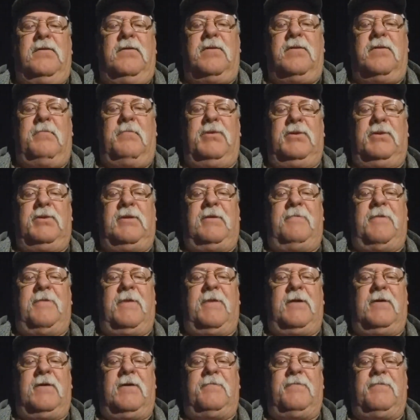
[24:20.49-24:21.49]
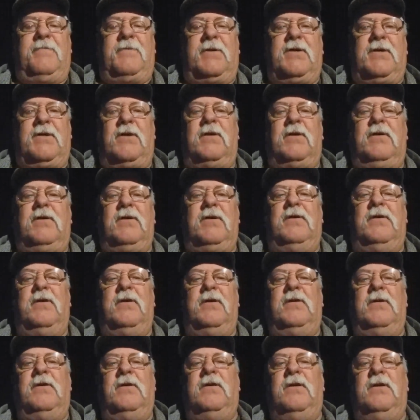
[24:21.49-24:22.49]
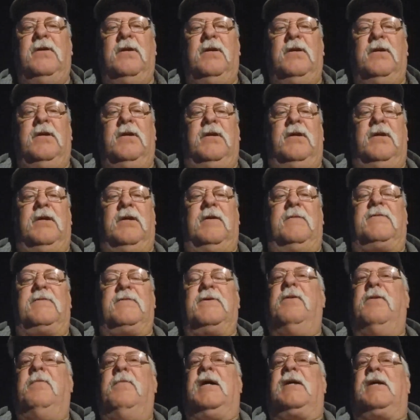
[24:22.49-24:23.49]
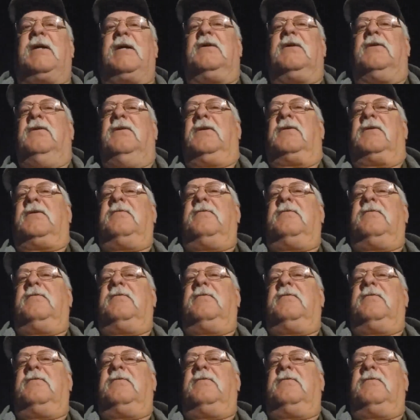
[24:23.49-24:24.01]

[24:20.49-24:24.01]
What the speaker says: where I pulled everything off the card. I have to go back and look.